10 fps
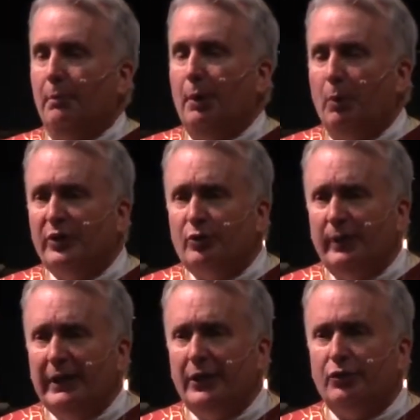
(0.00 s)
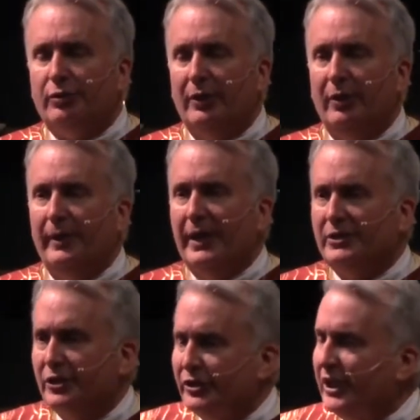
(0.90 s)
But what's really true
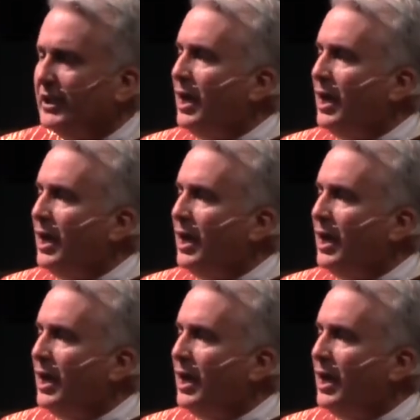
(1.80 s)
is, is that